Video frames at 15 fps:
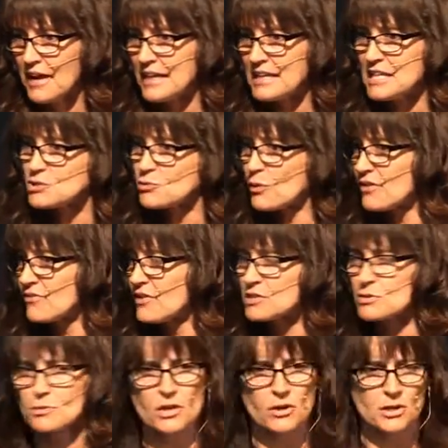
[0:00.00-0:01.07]
And each one of
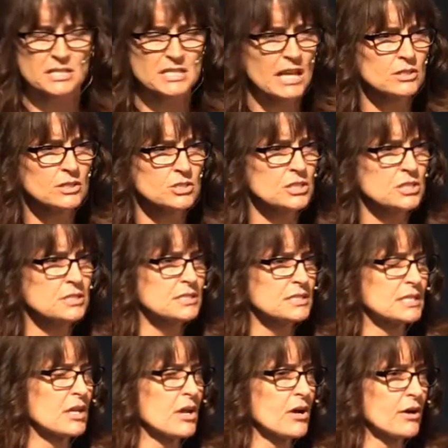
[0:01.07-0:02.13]
us, with our
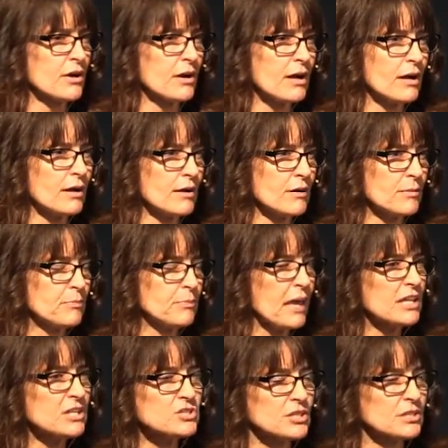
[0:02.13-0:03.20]
intelligence and our, our
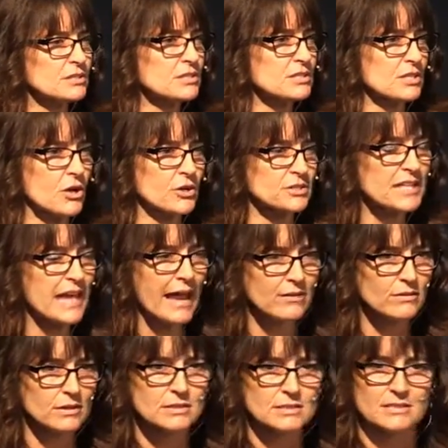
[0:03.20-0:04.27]
patience, our
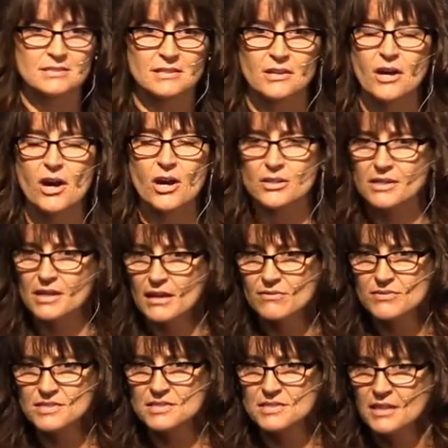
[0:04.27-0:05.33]
talents, our
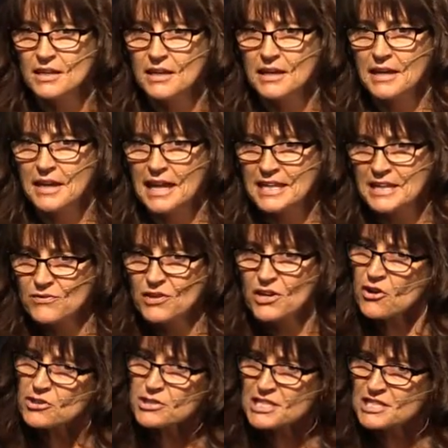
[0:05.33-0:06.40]
gifts, and
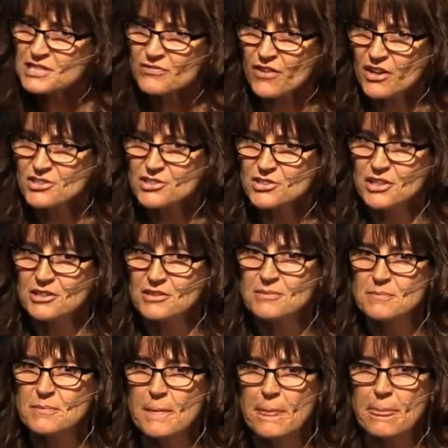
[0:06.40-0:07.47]
even our dysfunction,
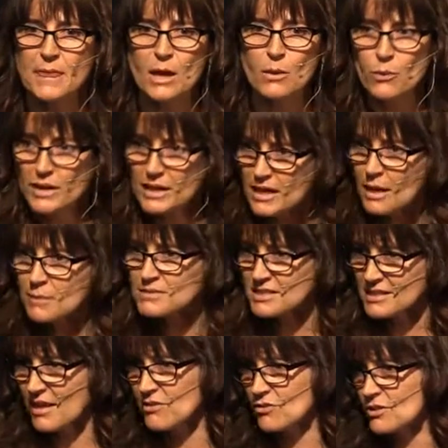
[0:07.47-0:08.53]
we come
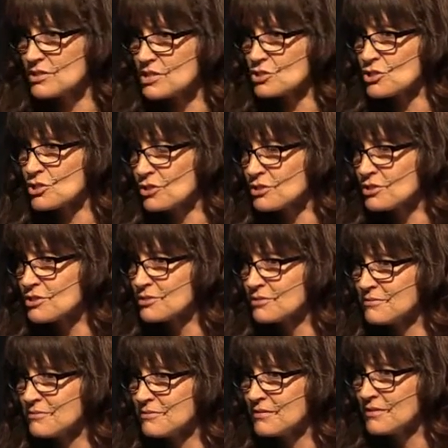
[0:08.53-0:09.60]
together as a church
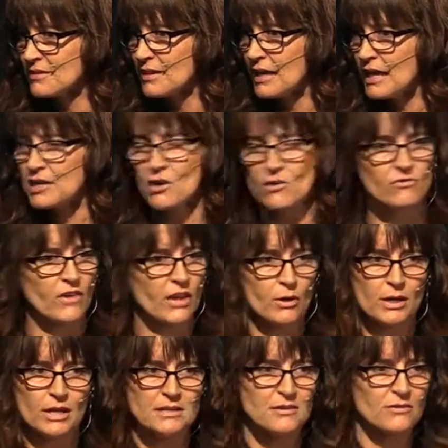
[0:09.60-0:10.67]
in our
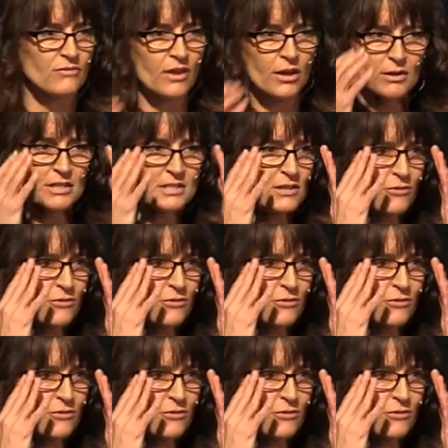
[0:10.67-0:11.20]
varied, very